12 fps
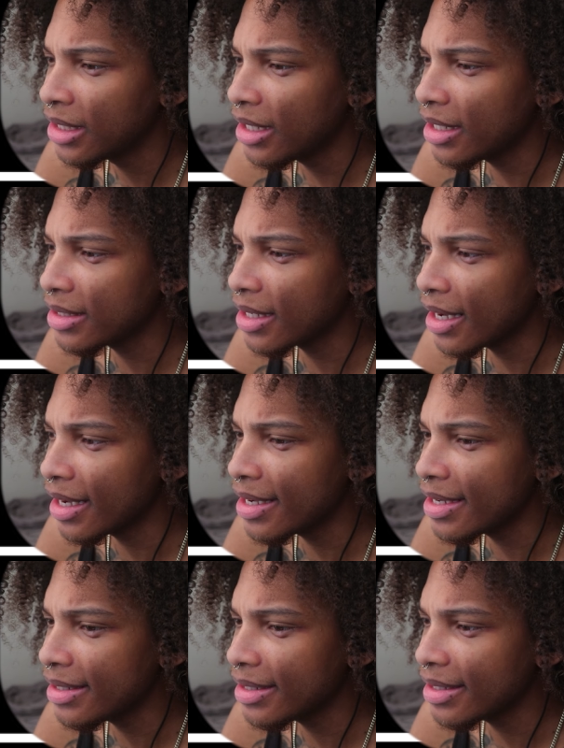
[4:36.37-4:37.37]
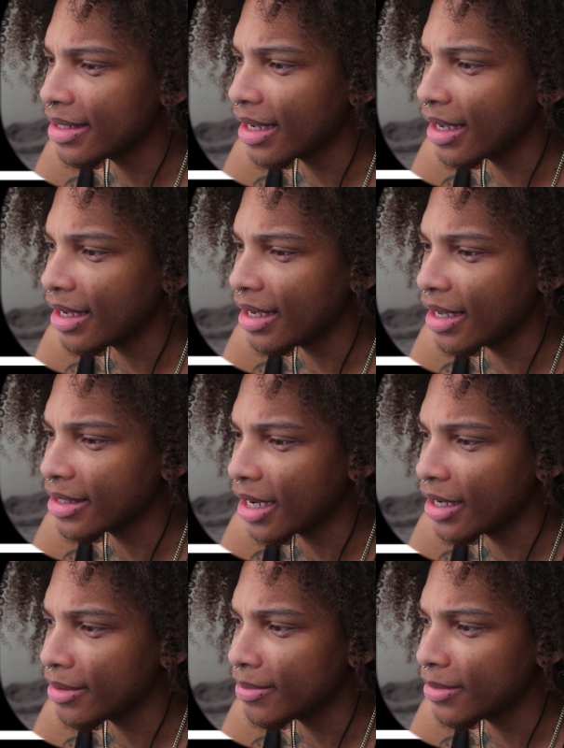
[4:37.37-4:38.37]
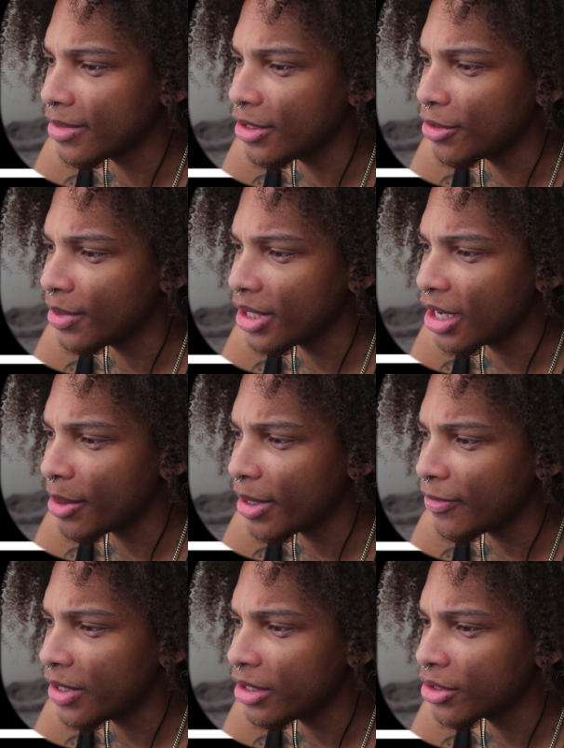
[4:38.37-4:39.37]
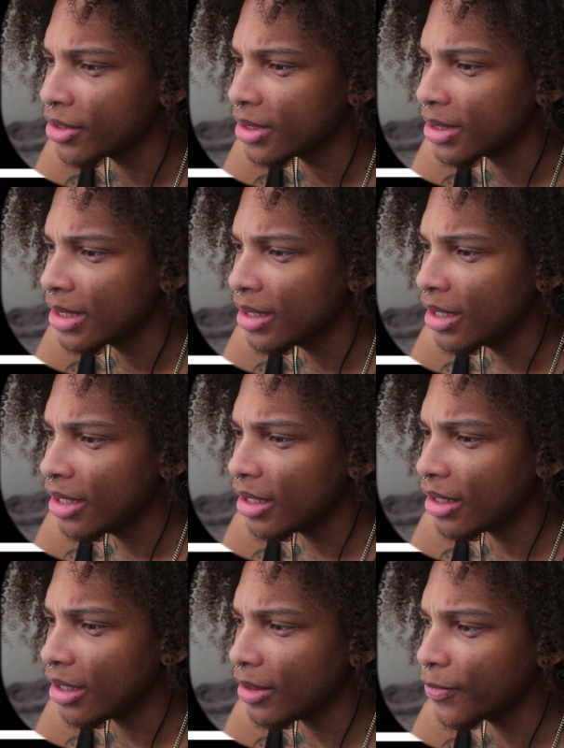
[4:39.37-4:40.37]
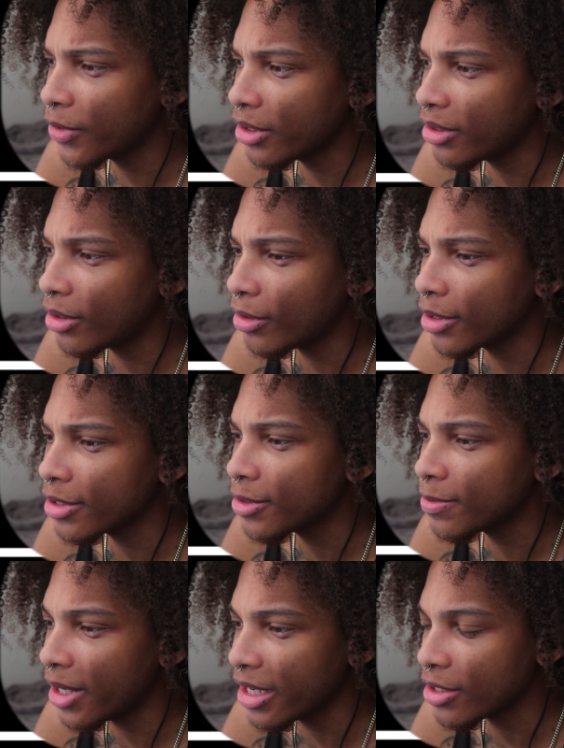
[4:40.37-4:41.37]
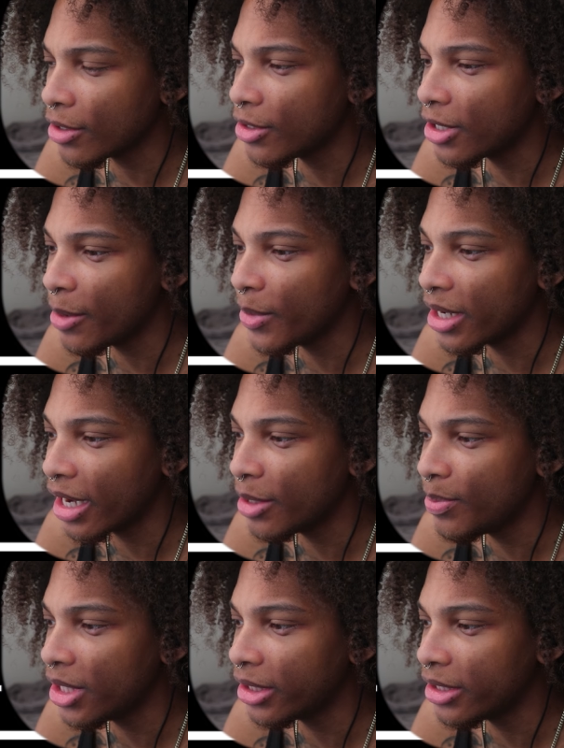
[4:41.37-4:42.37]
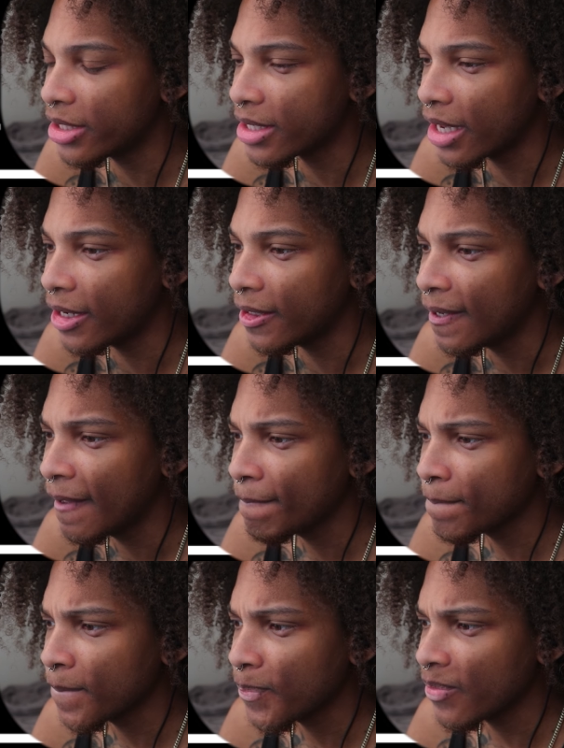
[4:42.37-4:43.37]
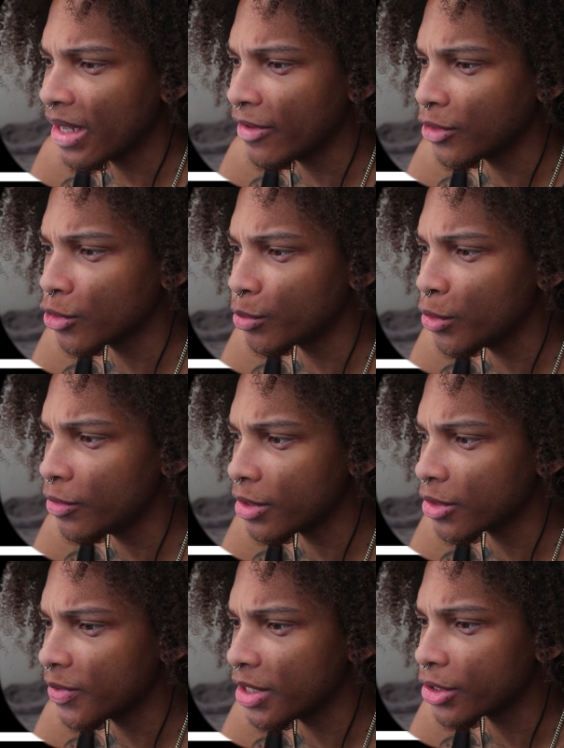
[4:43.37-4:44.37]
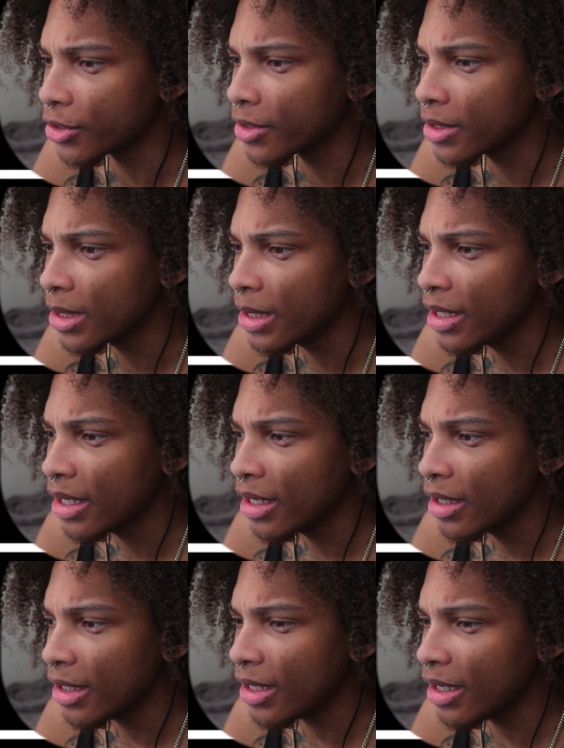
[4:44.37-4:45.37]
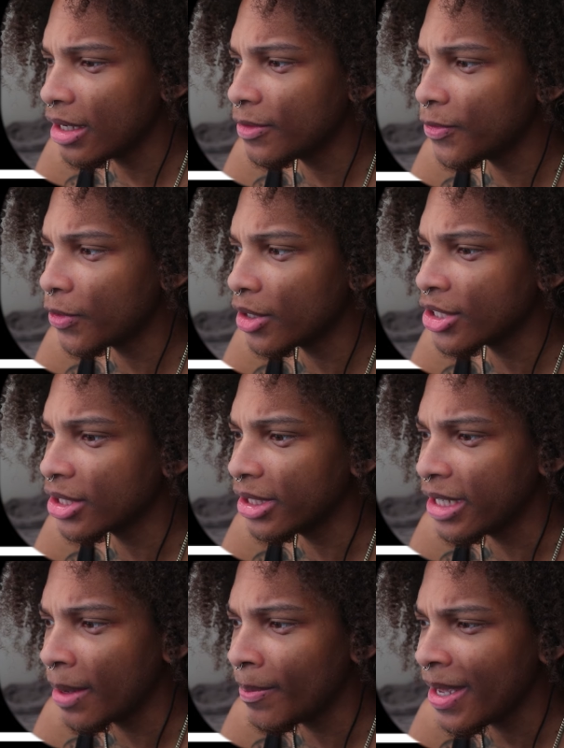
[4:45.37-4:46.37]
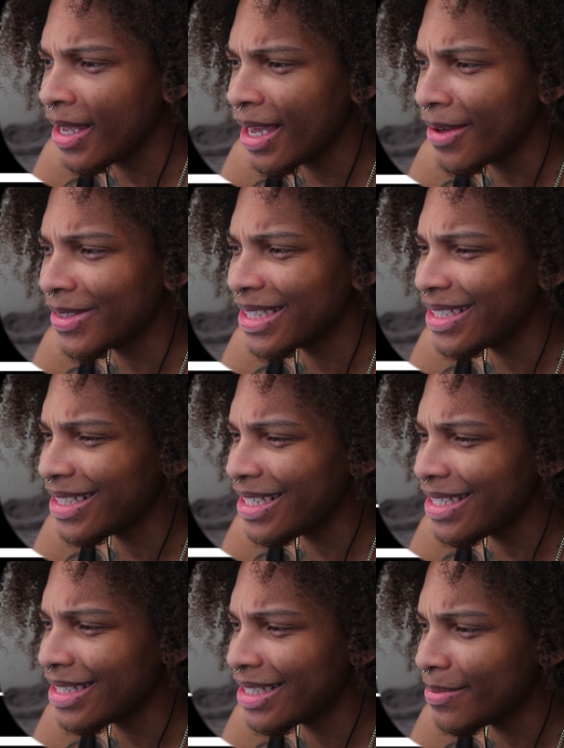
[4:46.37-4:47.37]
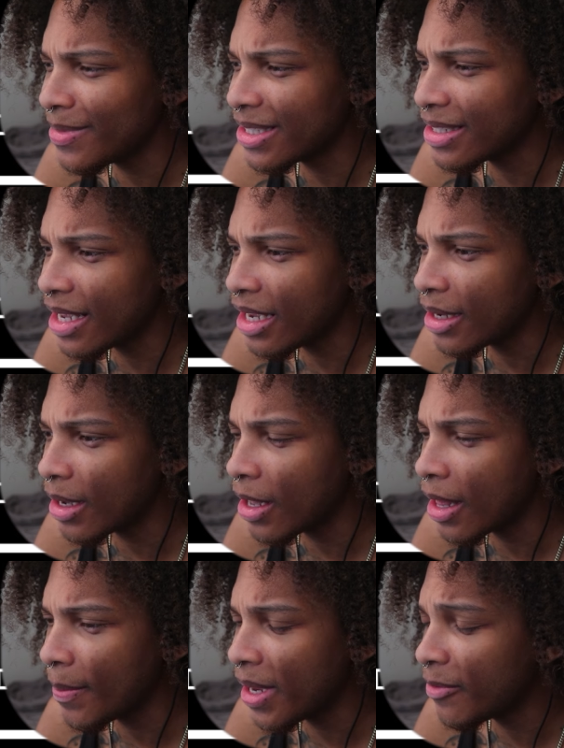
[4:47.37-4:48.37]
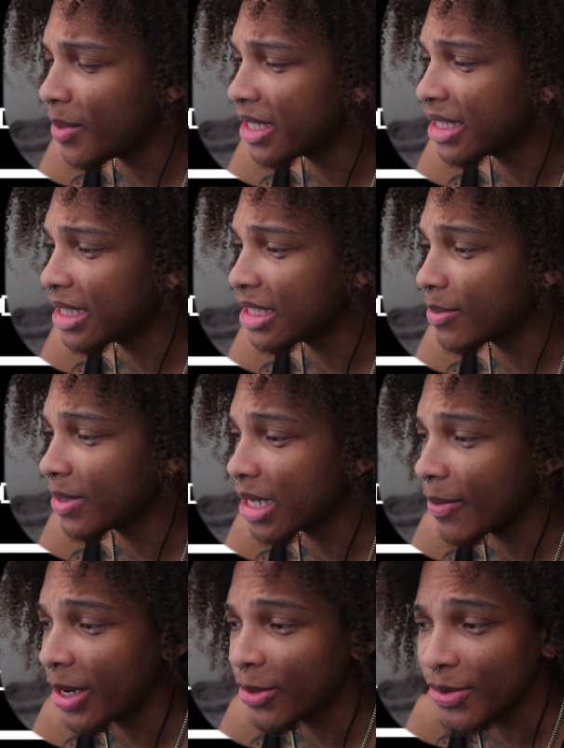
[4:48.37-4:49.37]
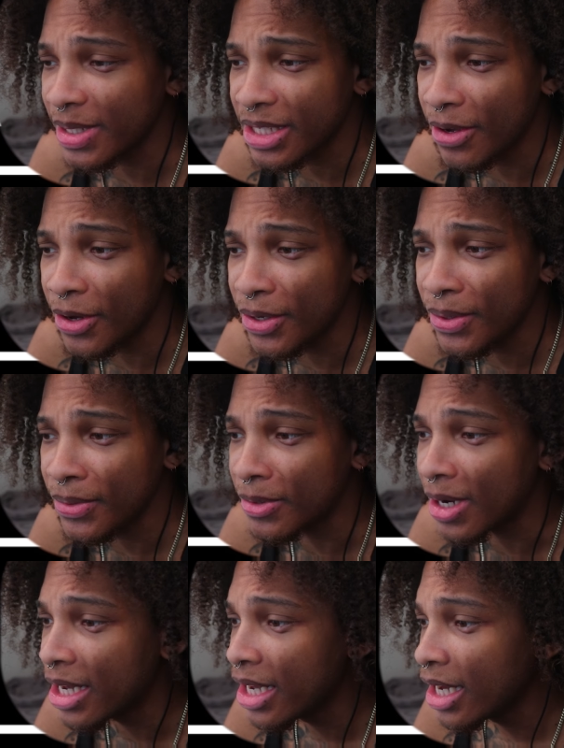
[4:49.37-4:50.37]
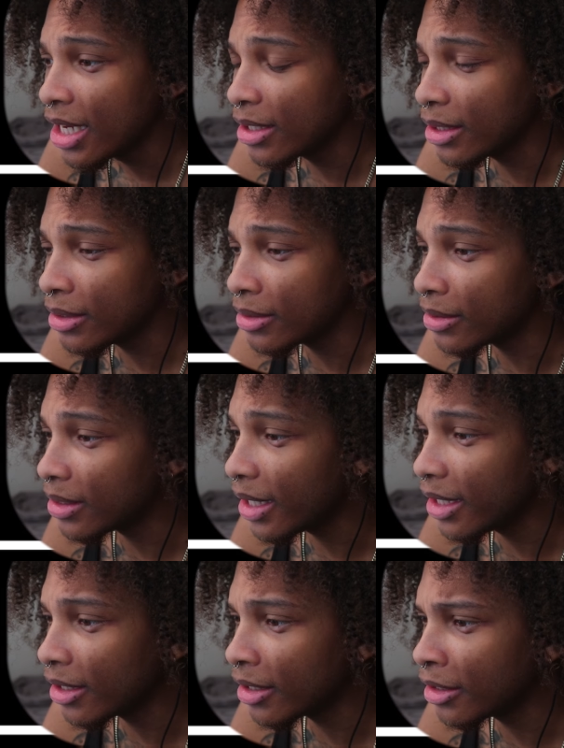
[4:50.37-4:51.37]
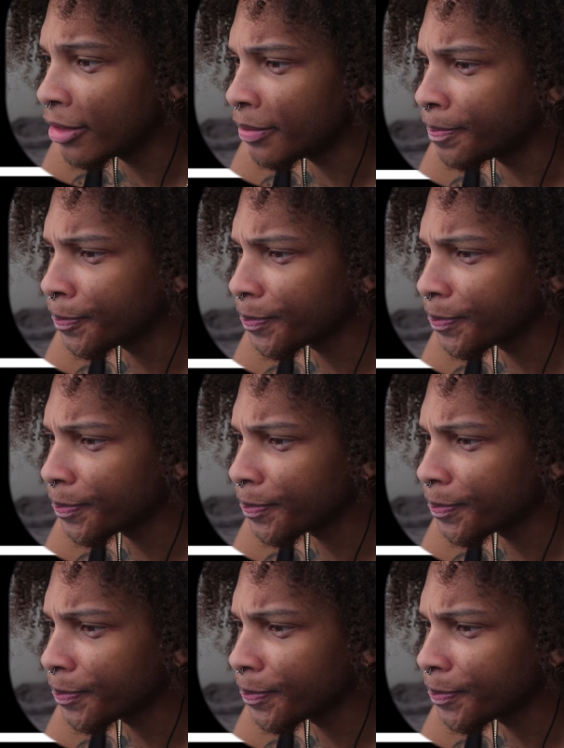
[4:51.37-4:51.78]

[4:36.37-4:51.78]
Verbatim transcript: anti anti human combat features. Of course, when I saw you coming, I immediately decided have to remove those features. Unfortunately, I may have a teensy mistake. Uh, I may have made a teensy mistake with the duel, so ooh, ooh, and um,